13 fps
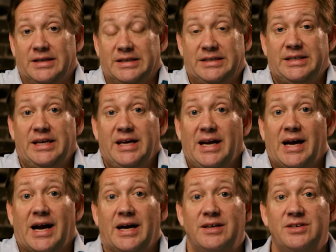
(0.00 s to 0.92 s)

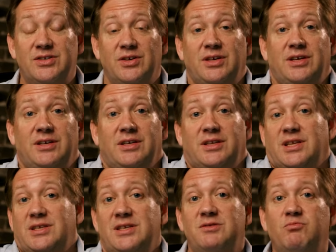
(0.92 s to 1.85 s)
Yeah. So
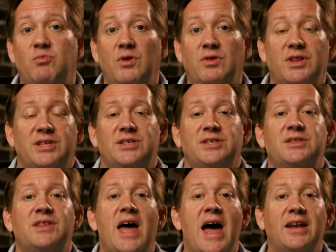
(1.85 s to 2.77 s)
this
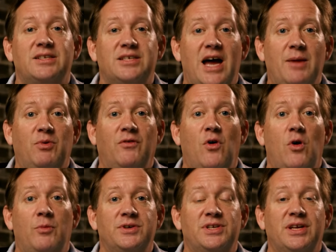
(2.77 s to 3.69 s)
is that type of
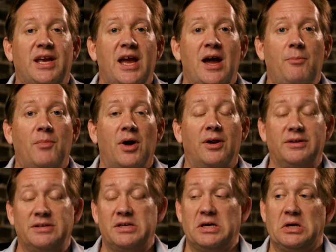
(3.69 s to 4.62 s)
homeless encampment.
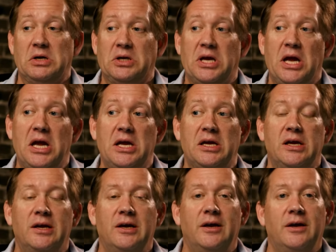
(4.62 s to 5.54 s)
It's like, okay.
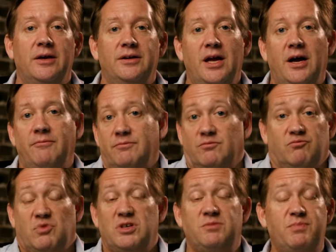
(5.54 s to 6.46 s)
Now,
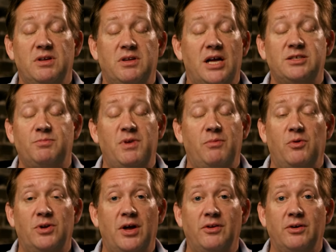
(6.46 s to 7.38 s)
there's lots of
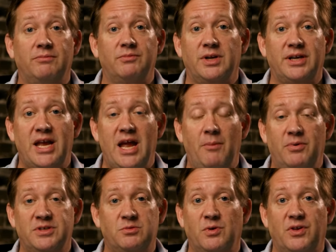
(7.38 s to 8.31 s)
people in other
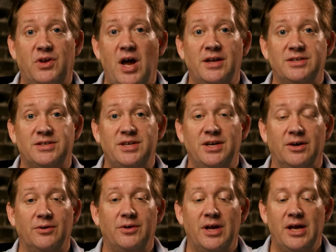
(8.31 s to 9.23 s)
encampments with guns
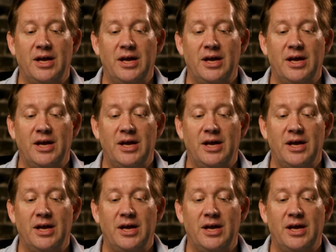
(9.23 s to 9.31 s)
too,